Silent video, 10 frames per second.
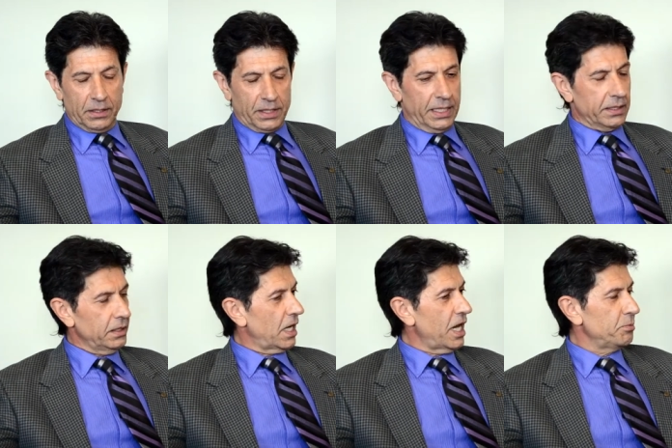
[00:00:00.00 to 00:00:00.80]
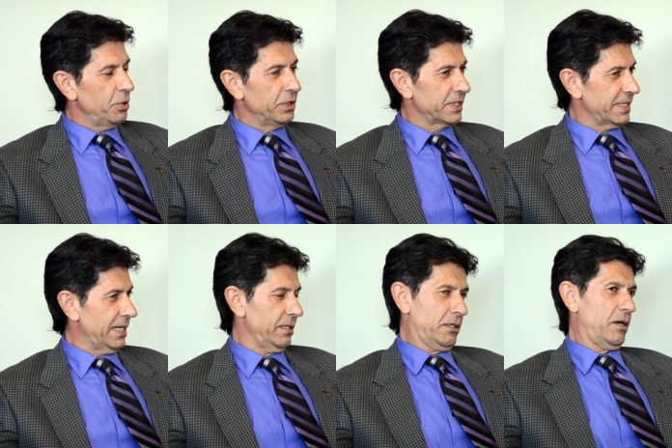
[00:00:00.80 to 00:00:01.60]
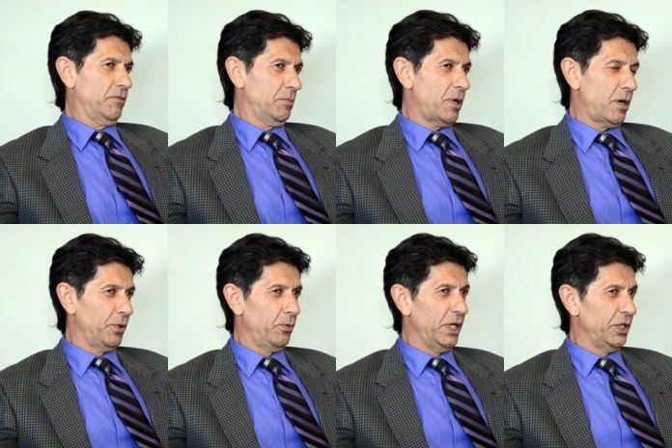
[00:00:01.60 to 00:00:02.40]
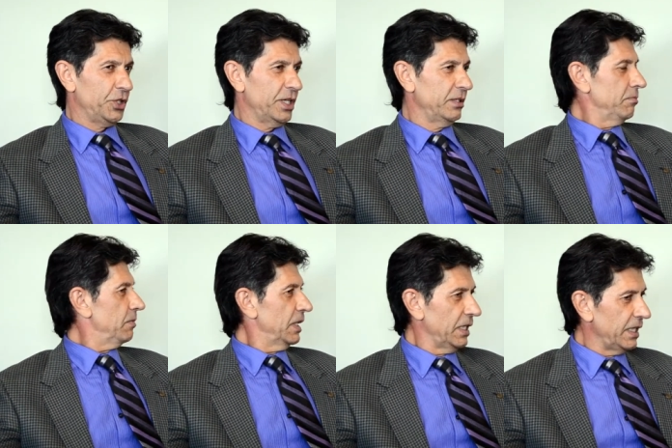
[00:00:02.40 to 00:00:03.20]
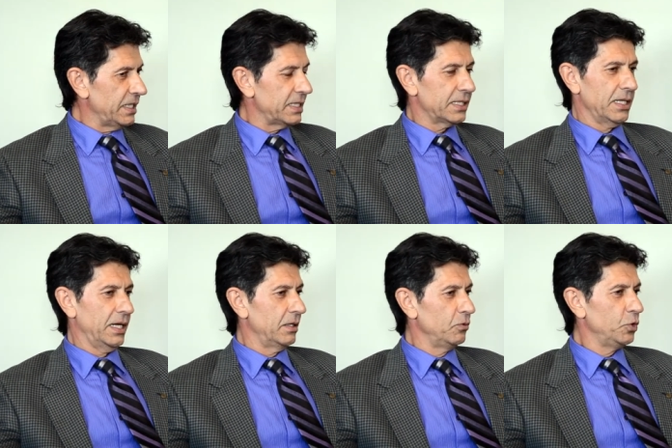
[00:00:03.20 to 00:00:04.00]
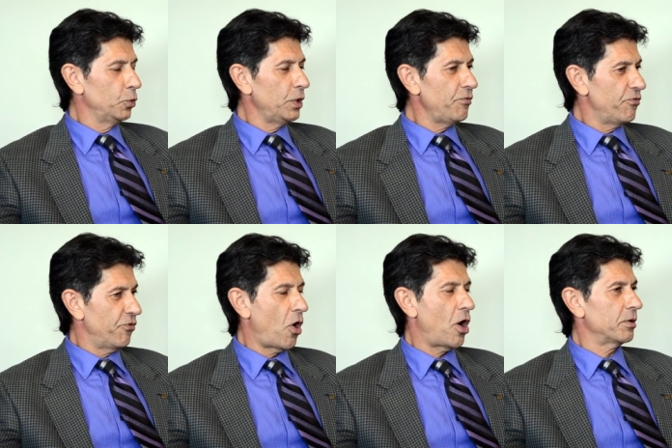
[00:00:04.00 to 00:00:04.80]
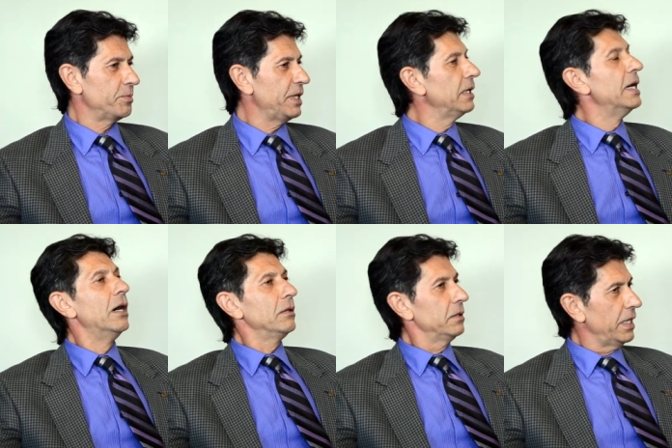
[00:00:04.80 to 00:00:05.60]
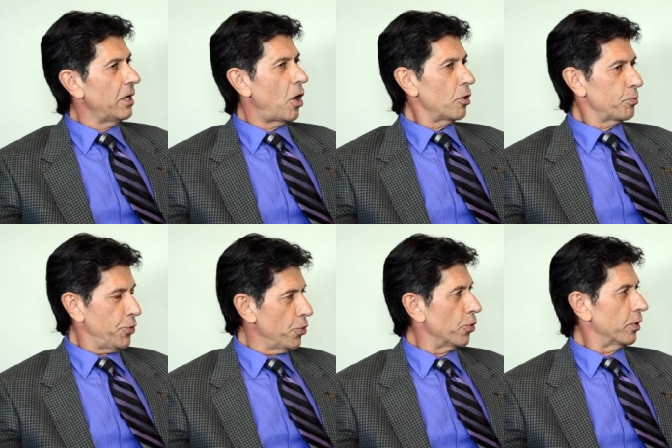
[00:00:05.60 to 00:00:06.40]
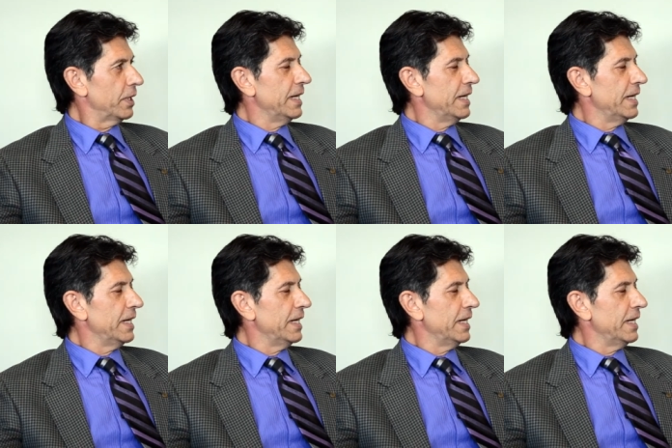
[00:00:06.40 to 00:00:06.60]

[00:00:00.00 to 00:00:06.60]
39% of the population is uh, doing farming, they are poor.